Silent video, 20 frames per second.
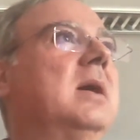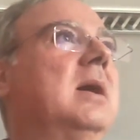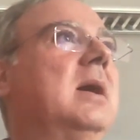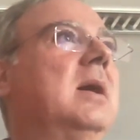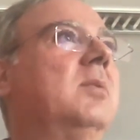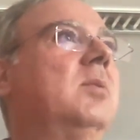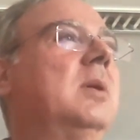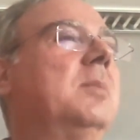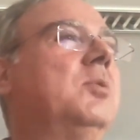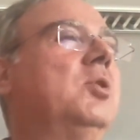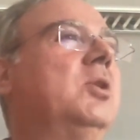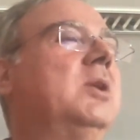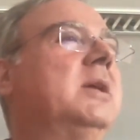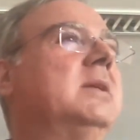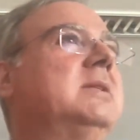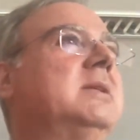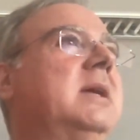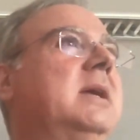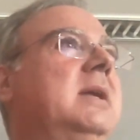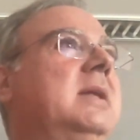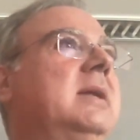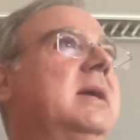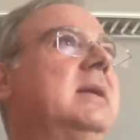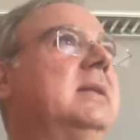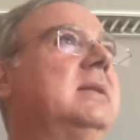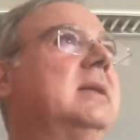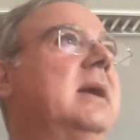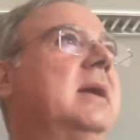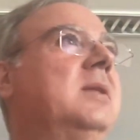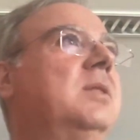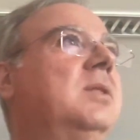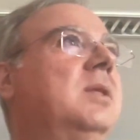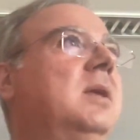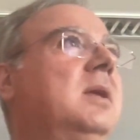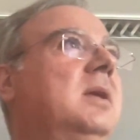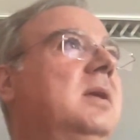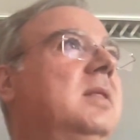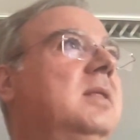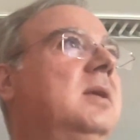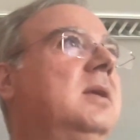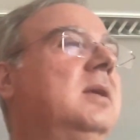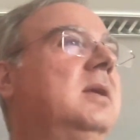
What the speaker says: I'm going to say that I think